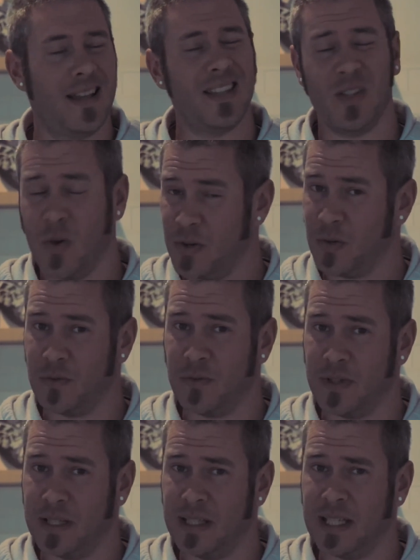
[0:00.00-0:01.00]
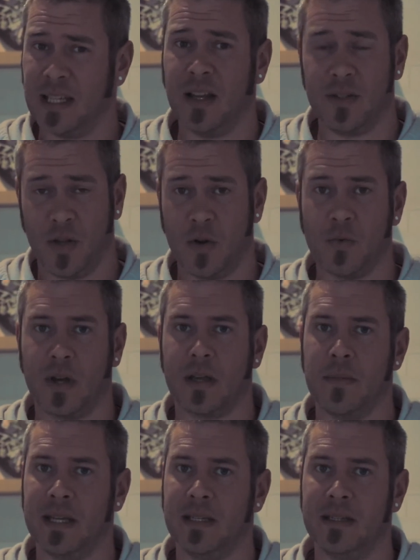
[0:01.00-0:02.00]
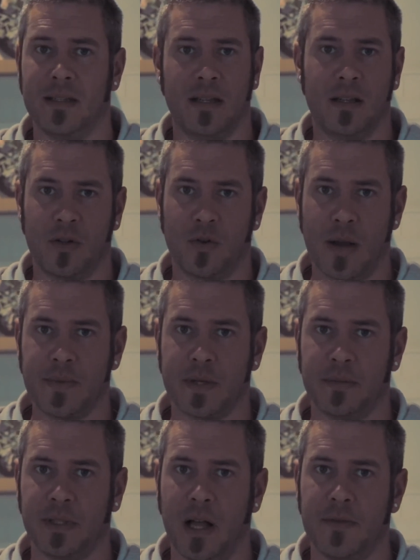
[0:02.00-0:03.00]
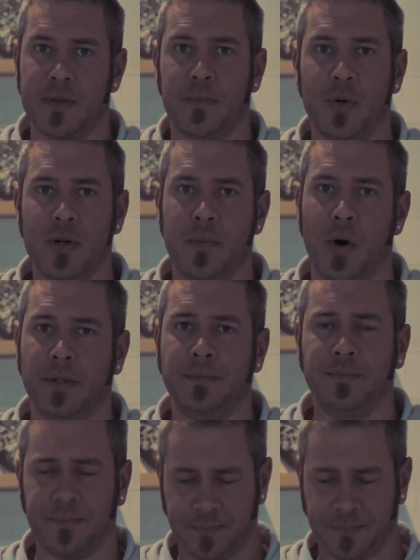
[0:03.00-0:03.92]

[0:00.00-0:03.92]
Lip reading: Not a good feeling. I don't recommend it. Grab some gloves, put them on.